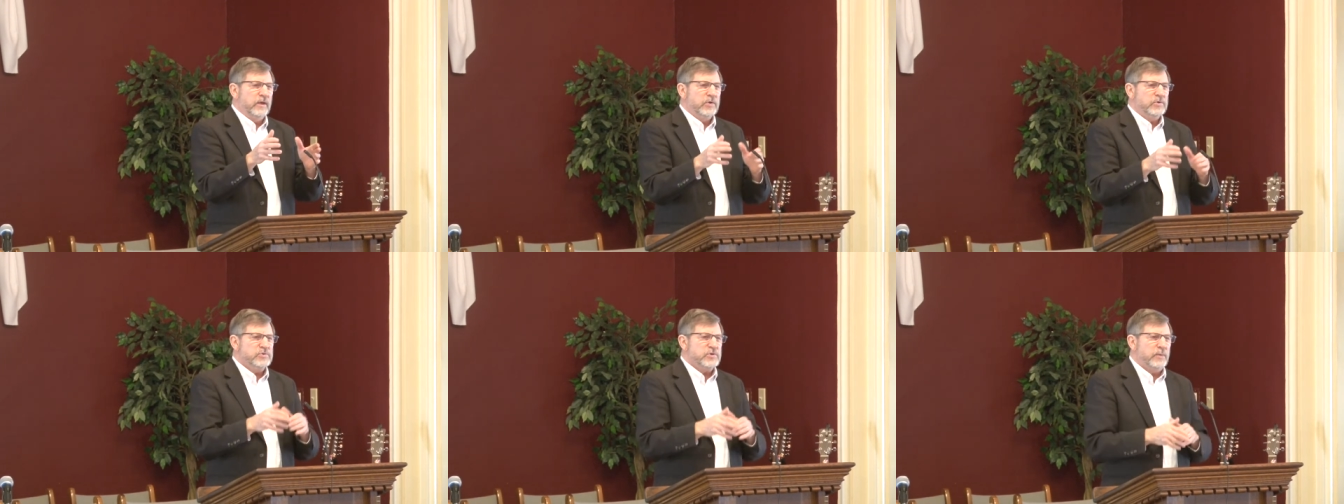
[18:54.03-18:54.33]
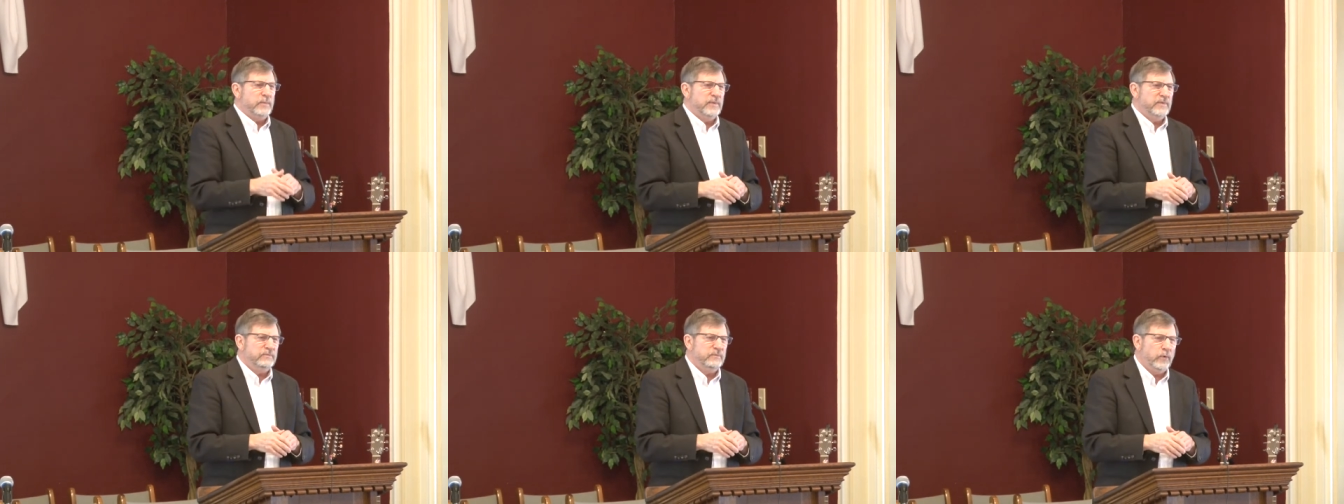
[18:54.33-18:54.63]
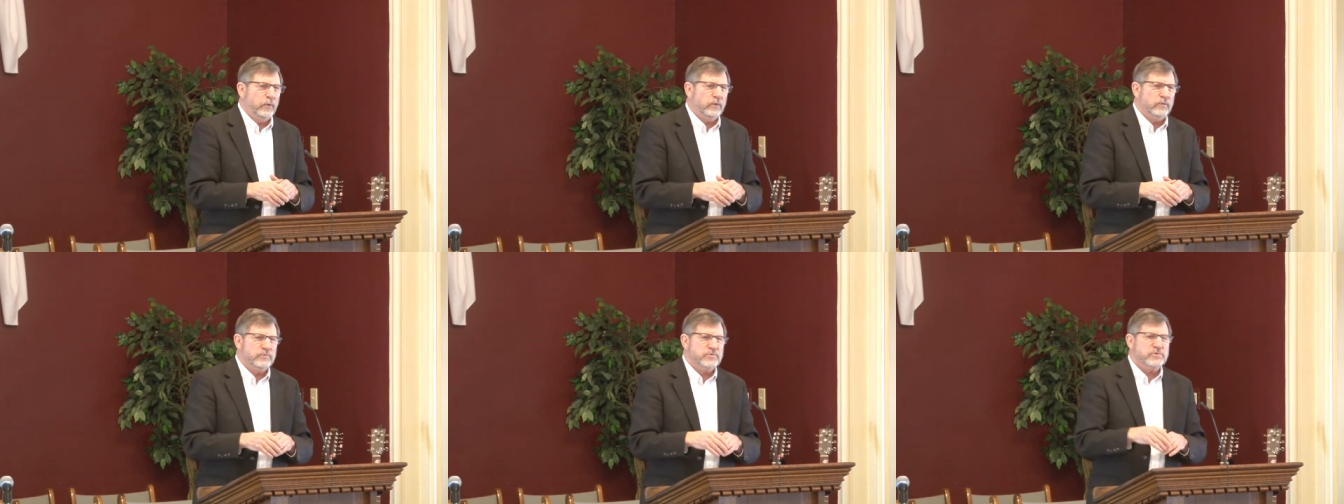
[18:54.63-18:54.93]
So,
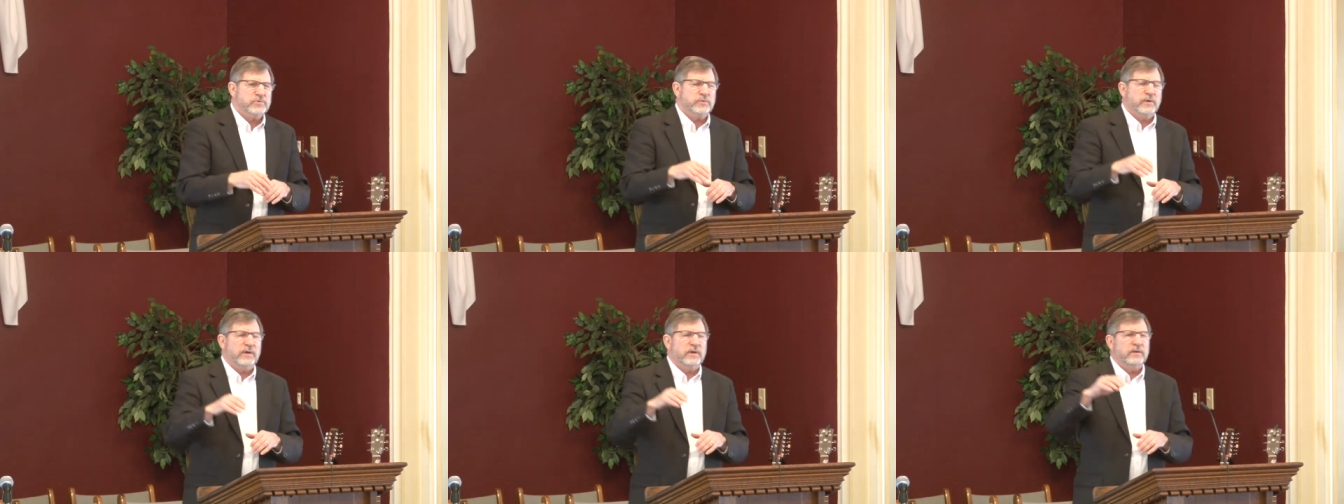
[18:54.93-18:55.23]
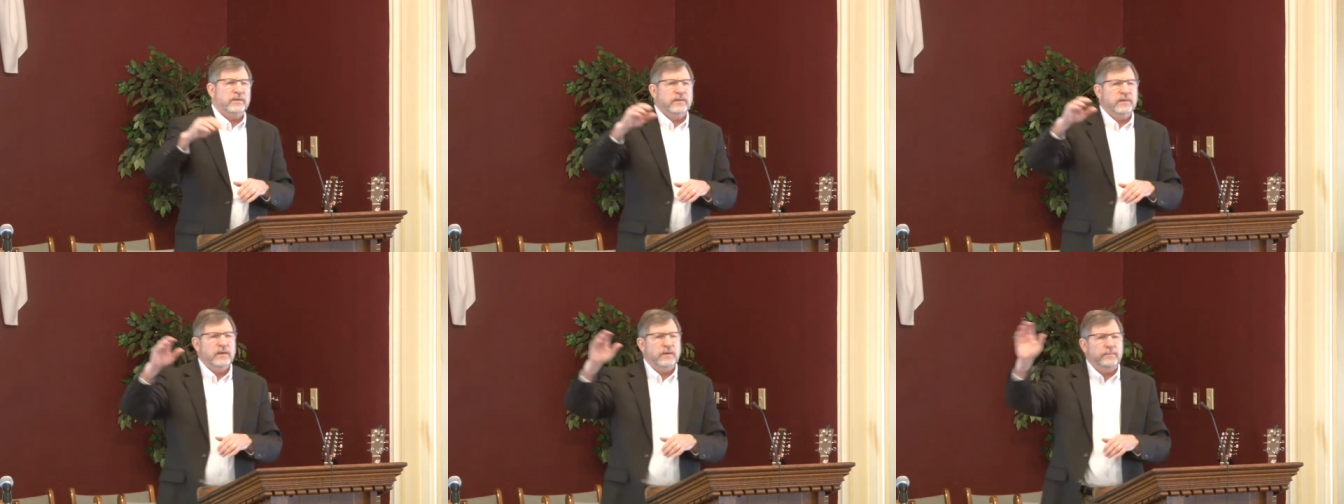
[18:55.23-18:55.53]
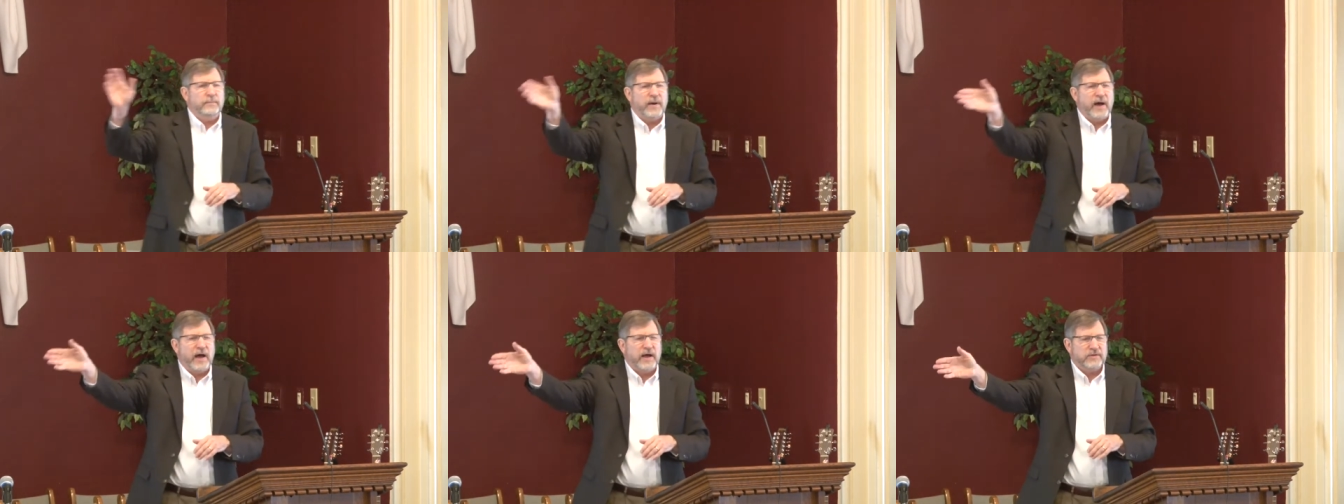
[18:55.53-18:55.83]
before it was strictly
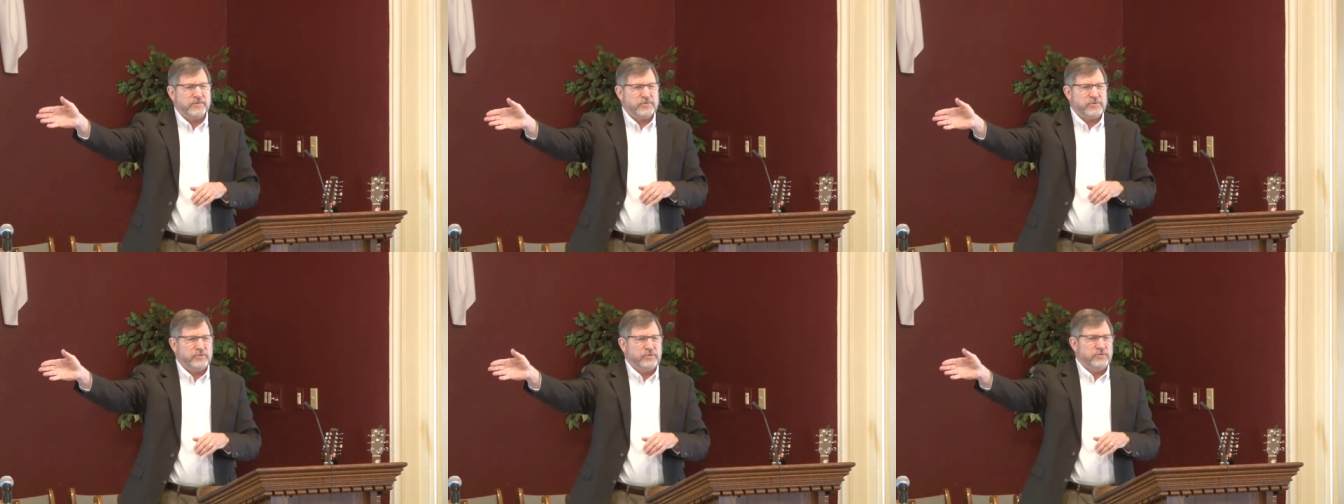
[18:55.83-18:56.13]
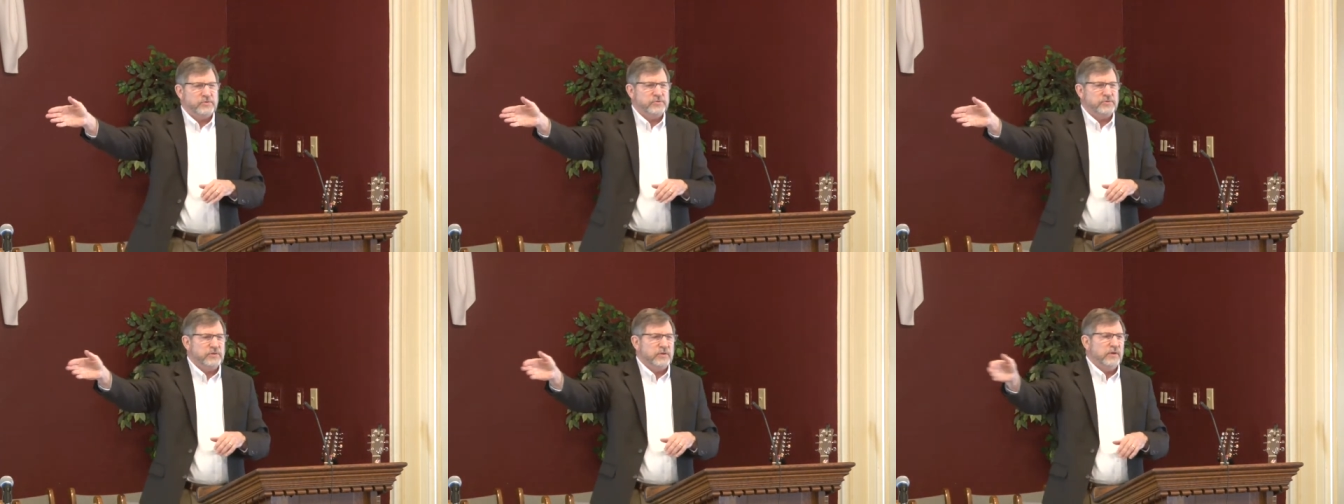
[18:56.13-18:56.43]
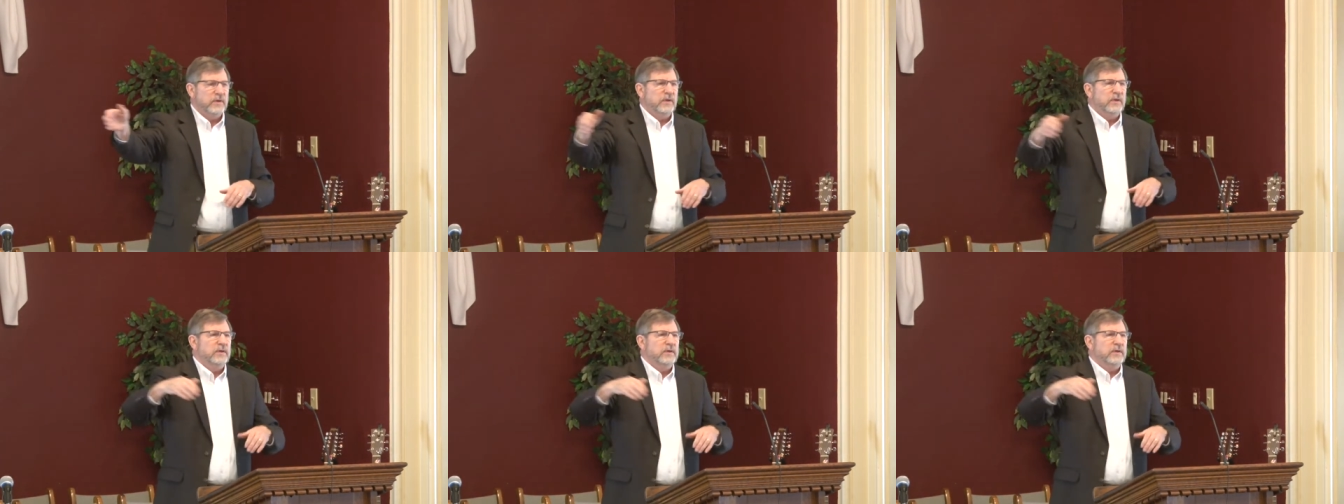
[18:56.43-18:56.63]
the apostles,